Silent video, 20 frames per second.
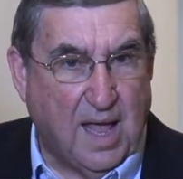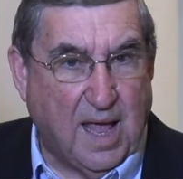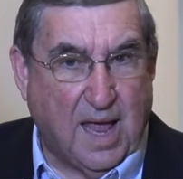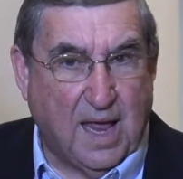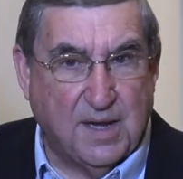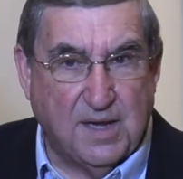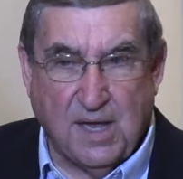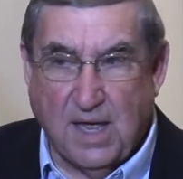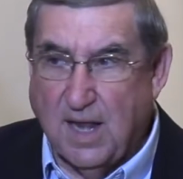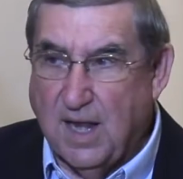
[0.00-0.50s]

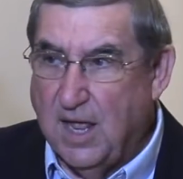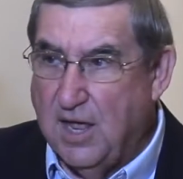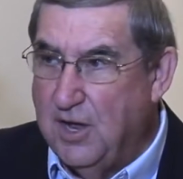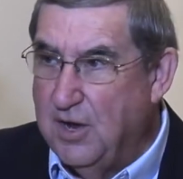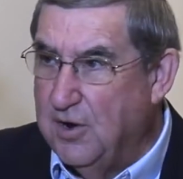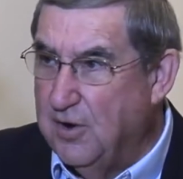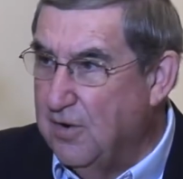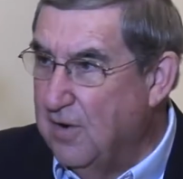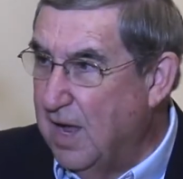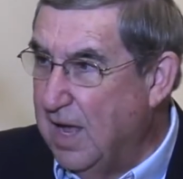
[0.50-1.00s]
And yet,
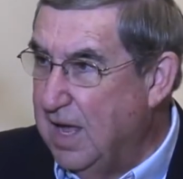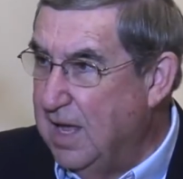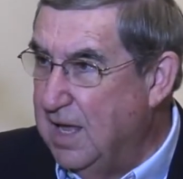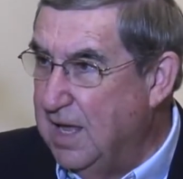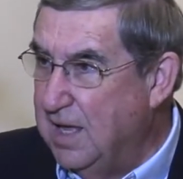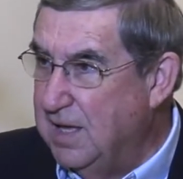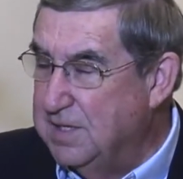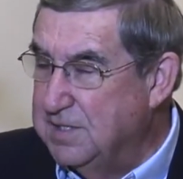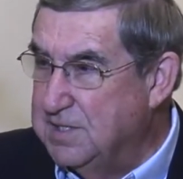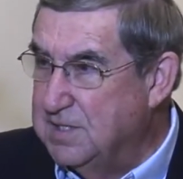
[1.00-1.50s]
here
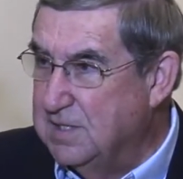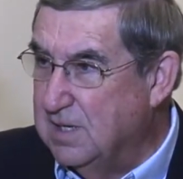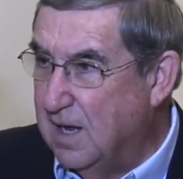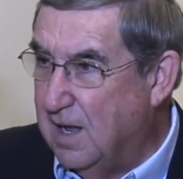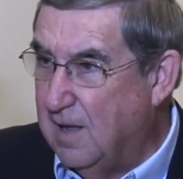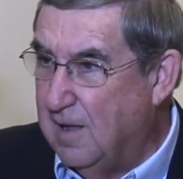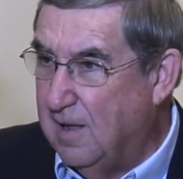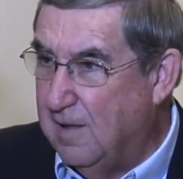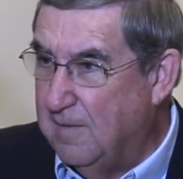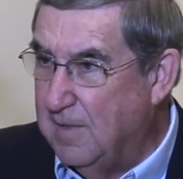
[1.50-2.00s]
is,
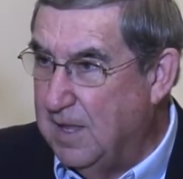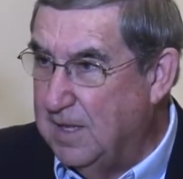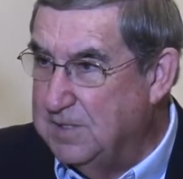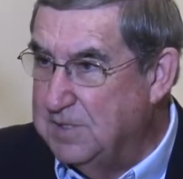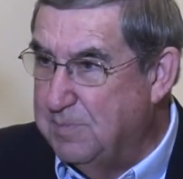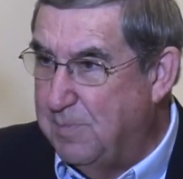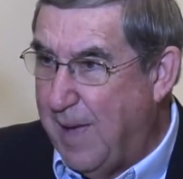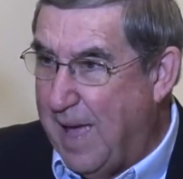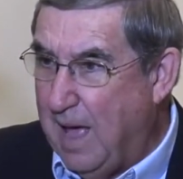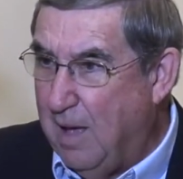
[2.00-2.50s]
uh,
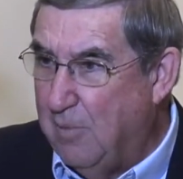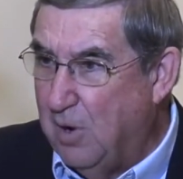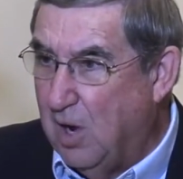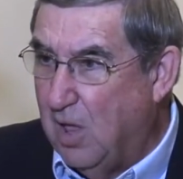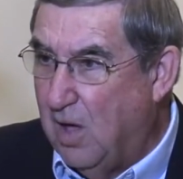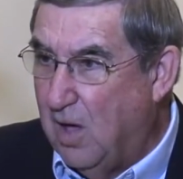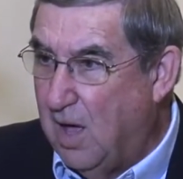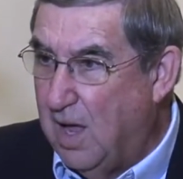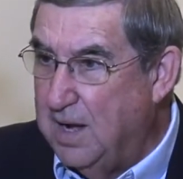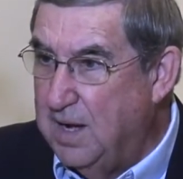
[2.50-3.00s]
is
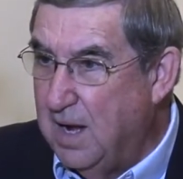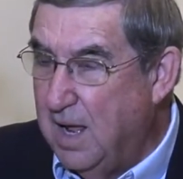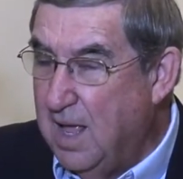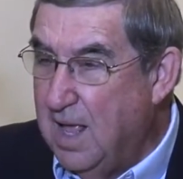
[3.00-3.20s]
Babylon